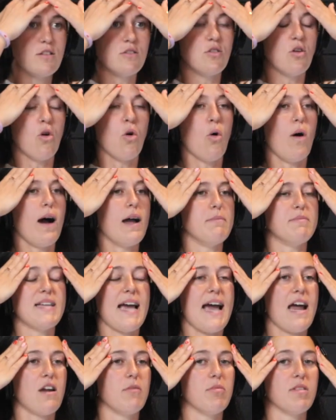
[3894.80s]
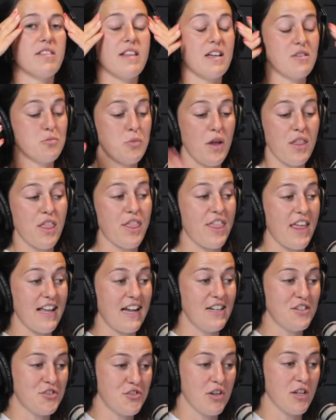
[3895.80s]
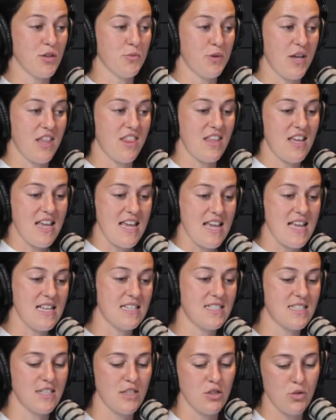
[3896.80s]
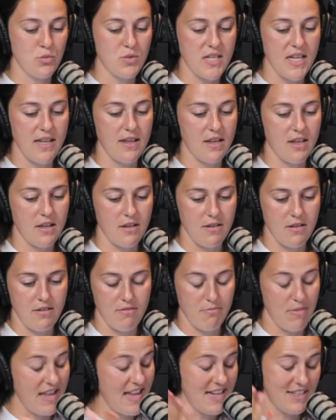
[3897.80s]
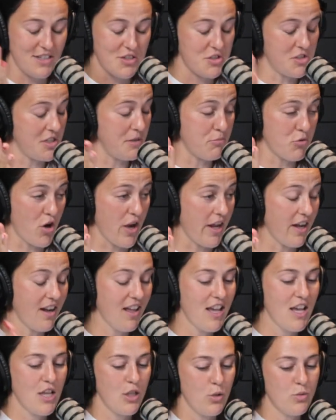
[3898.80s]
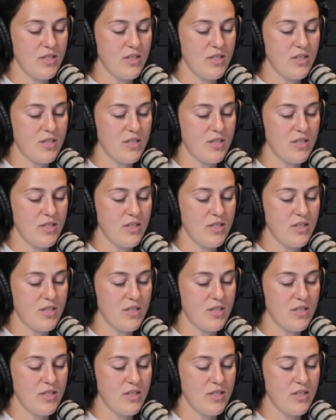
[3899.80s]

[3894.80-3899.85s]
No, I'm terrible. That's one thing I struggle with is you take my ADHD brain, you